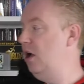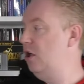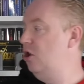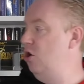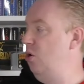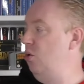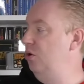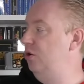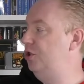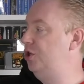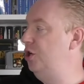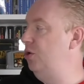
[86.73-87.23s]

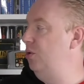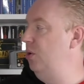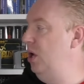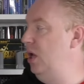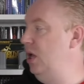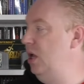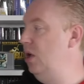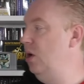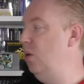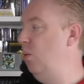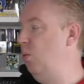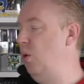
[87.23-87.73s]
Call of
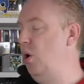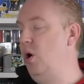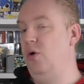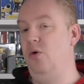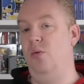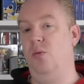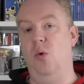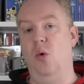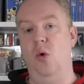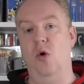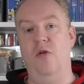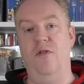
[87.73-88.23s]
Duty World
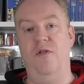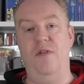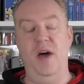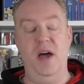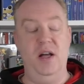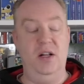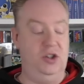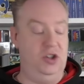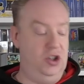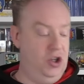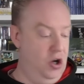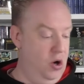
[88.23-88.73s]
of
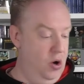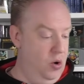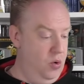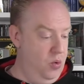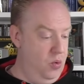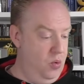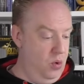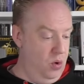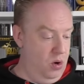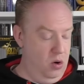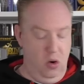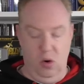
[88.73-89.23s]
Warfare
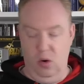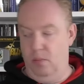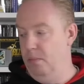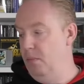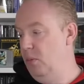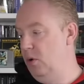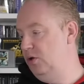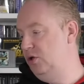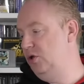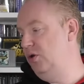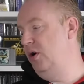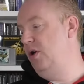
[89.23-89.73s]
2,
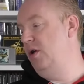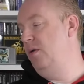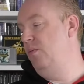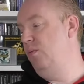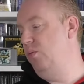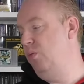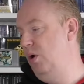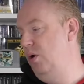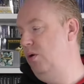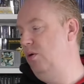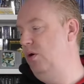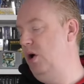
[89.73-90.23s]
or sorry,
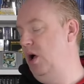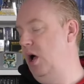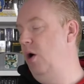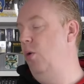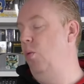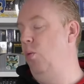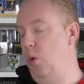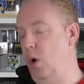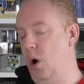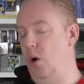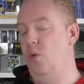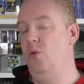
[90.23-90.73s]

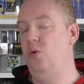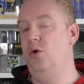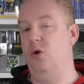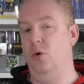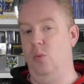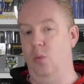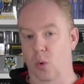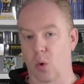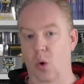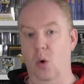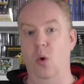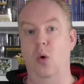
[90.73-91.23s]
World
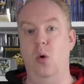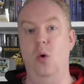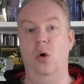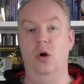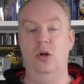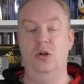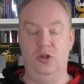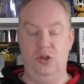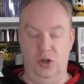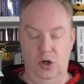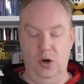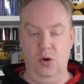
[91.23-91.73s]

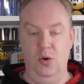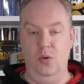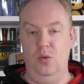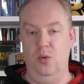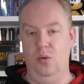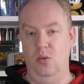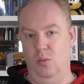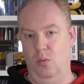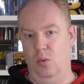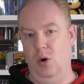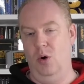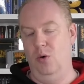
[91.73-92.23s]
War 2,
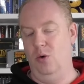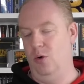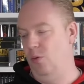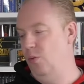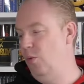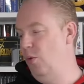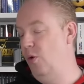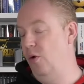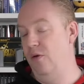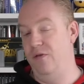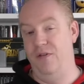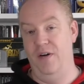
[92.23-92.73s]
World of
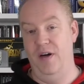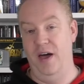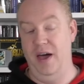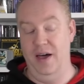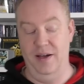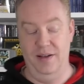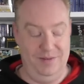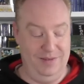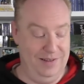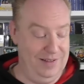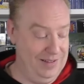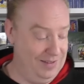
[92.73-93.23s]

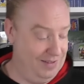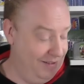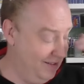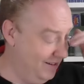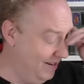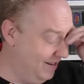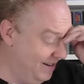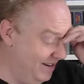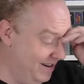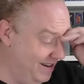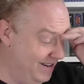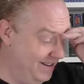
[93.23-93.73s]
Warfare.
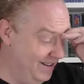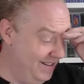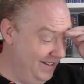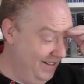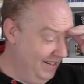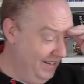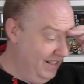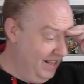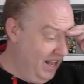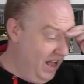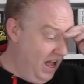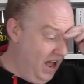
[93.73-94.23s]

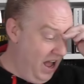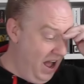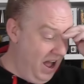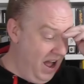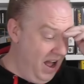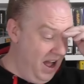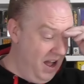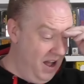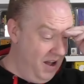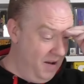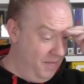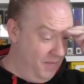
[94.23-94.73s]

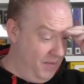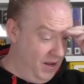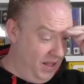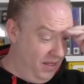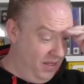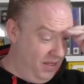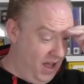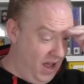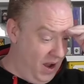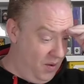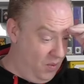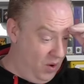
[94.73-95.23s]

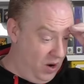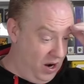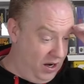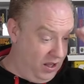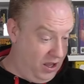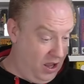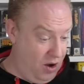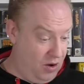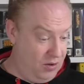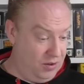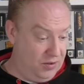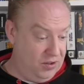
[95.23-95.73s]
That one
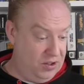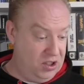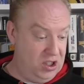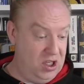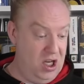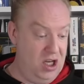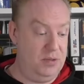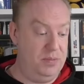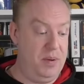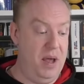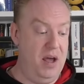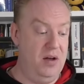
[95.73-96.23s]
goes for
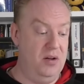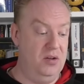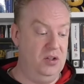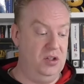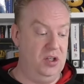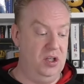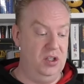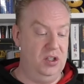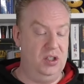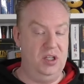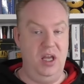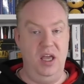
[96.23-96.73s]
£6
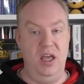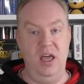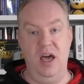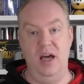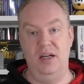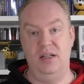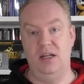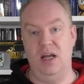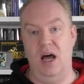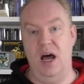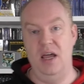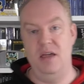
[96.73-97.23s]
at
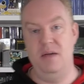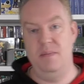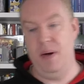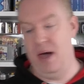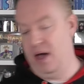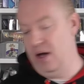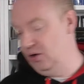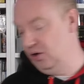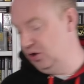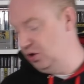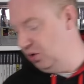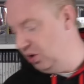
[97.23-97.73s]
CEX,
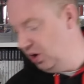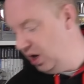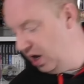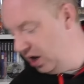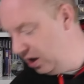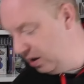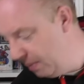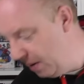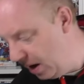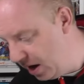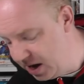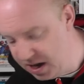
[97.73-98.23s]
£8 on
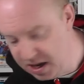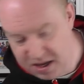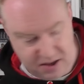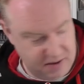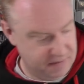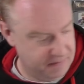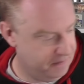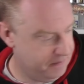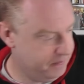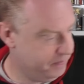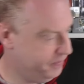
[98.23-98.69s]
eBay.